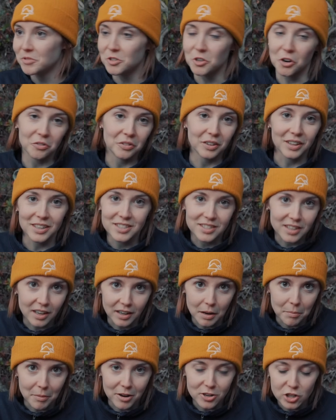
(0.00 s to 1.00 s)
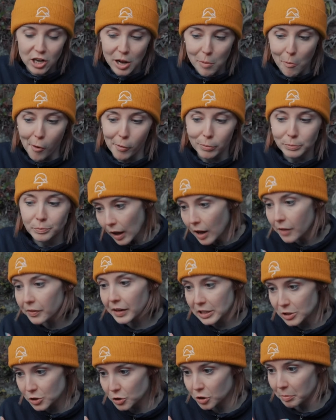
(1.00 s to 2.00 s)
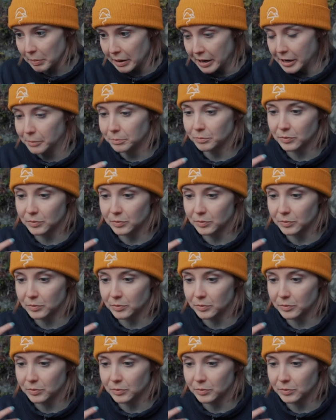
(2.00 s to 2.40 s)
don't really study much anymore. And that's on me.